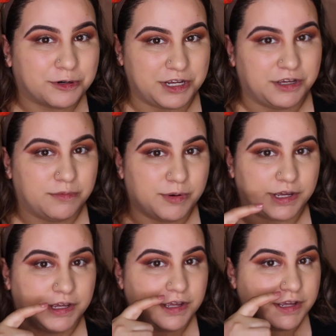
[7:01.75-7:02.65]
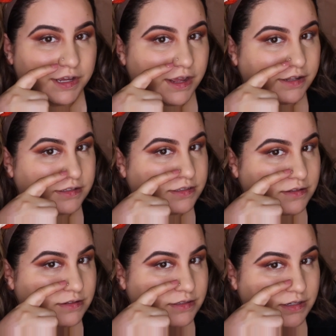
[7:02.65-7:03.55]
ring, but it
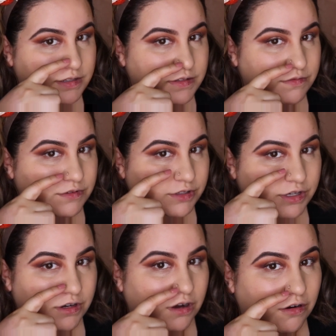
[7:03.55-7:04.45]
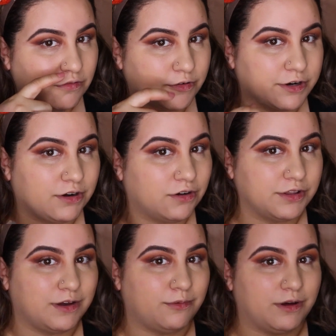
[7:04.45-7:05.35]
doesn't really cover it all
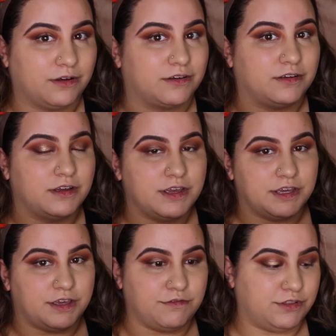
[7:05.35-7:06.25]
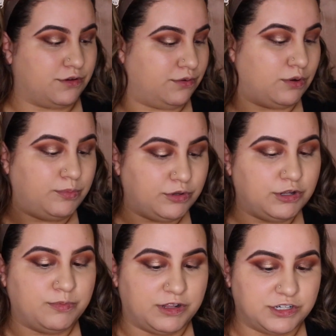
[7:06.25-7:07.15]
that well. Even though a
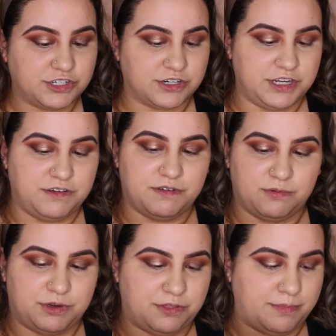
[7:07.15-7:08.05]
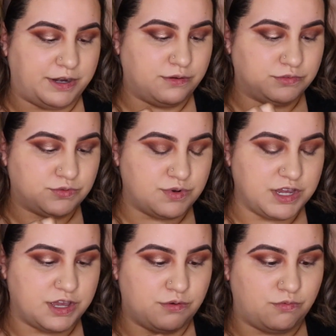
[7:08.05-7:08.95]
beauty blender, even with my nose
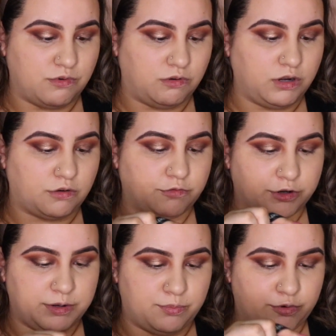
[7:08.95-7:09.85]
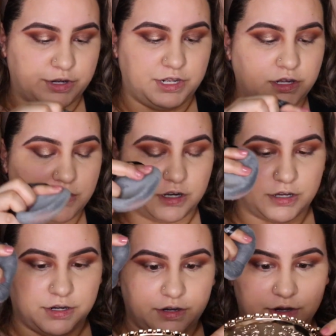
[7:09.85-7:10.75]
ring, it will cover it pretty
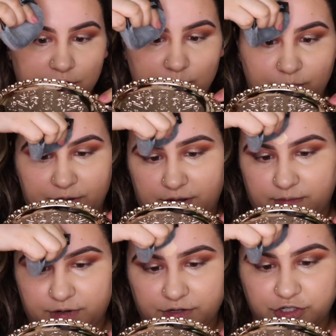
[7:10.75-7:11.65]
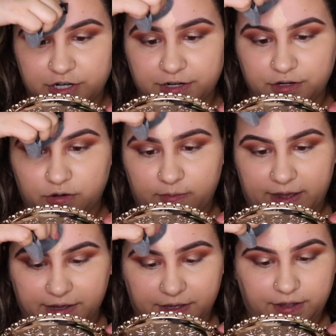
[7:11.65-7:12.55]
good. But I'm going to try to go
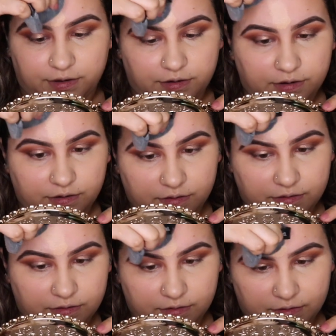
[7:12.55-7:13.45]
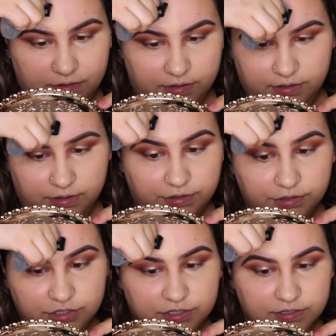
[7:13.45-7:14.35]
back in
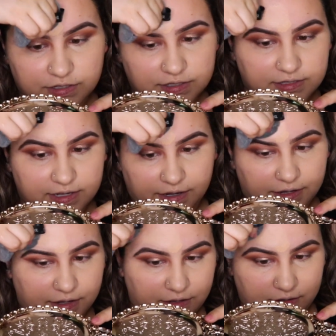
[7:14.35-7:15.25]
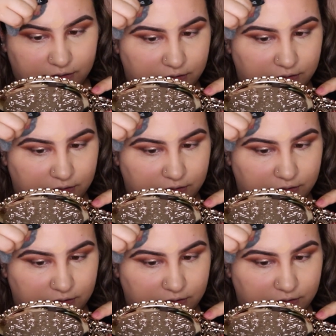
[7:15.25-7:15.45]
just a second.